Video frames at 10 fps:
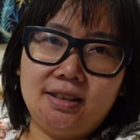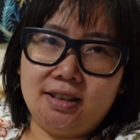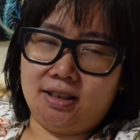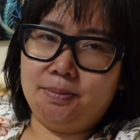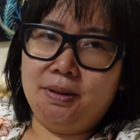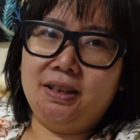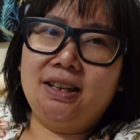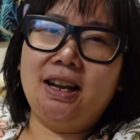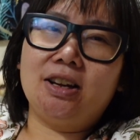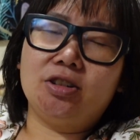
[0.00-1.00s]

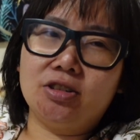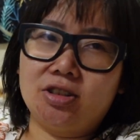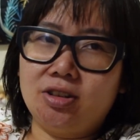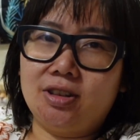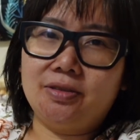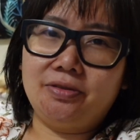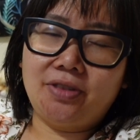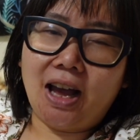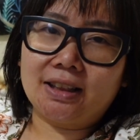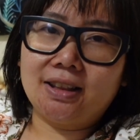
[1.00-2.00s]
discipline, and also the
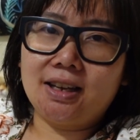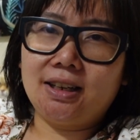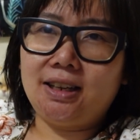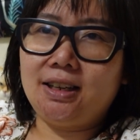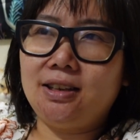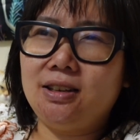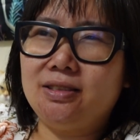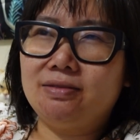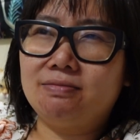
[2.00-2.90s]
fact that he